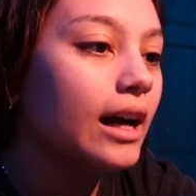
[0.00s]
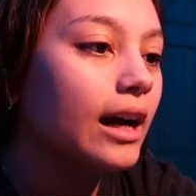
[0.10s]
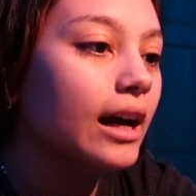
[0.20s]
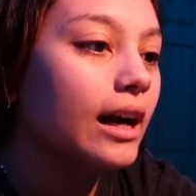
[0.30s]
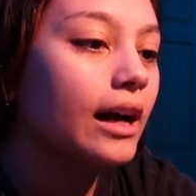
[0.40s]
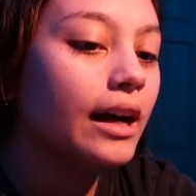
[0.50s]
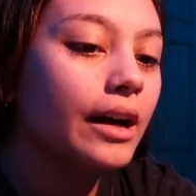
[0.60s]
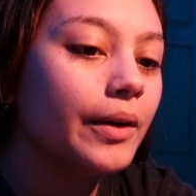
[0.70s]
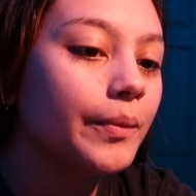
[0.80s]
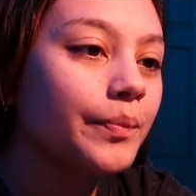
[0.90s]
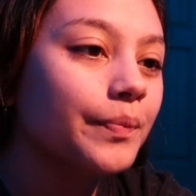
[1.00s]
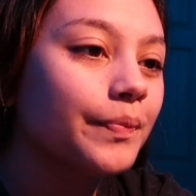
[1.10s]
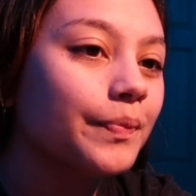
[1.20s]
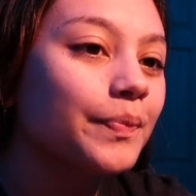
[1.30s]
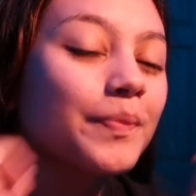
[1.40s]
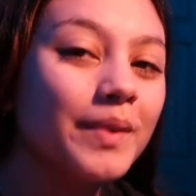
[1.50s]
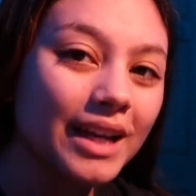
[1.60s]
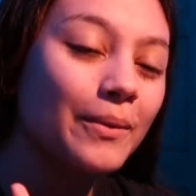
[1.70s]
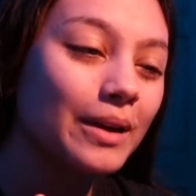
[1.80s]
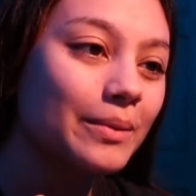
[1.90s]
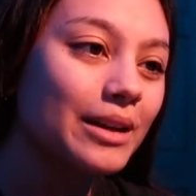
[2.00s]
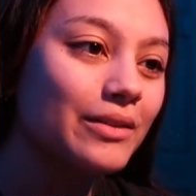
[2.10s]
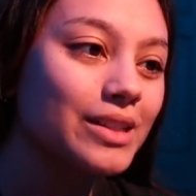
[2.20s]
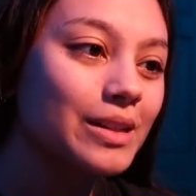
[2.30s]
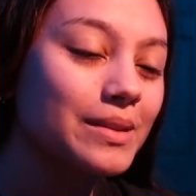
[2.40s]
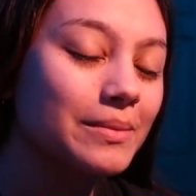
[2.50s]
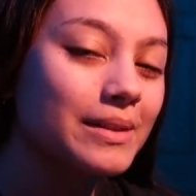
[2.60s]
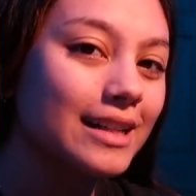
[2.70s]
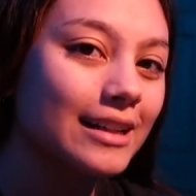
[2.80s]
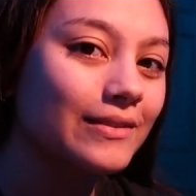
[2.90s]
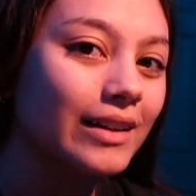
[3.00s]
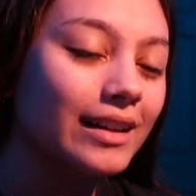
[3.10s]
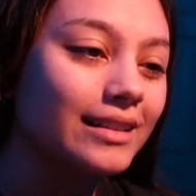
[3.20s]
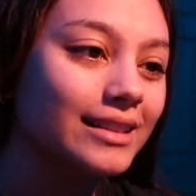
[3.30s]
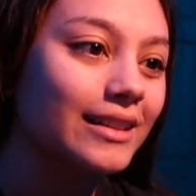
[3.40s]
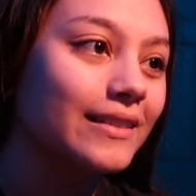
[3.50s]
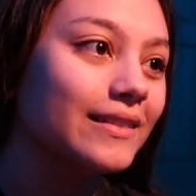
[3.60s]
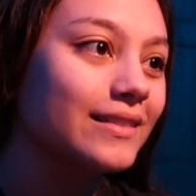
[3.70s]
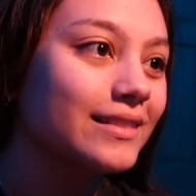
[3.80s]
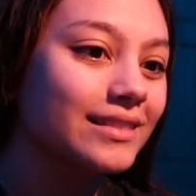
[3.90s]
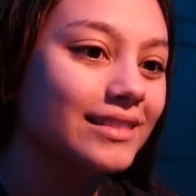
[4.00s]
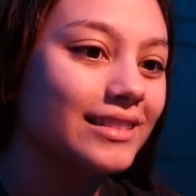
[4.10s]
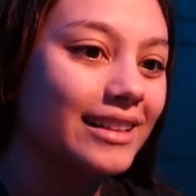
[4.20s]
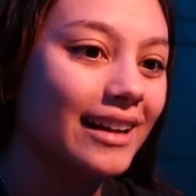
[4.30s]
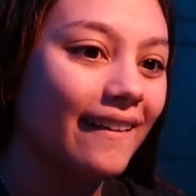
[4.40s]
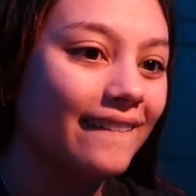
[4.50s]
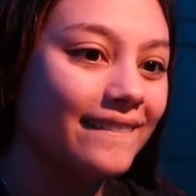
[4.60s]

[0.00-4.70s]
But yeah, we're gonna play over Zoom. It's gonna be a ton of fun. So yeah.